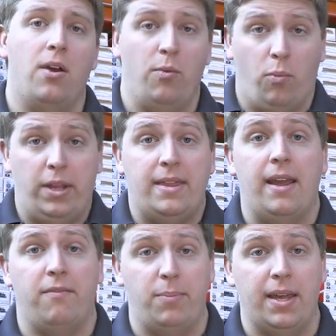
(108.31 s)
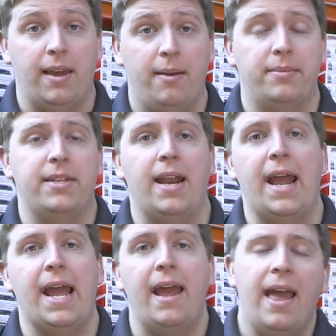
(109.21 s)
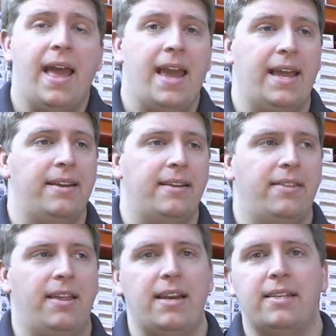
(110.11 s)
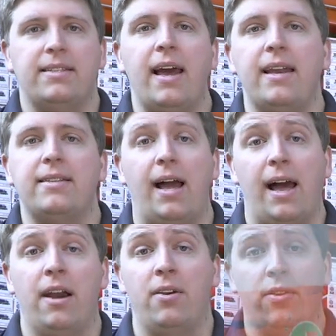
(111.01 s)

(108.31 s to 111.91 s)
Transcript: what they have become today. And they decided to honor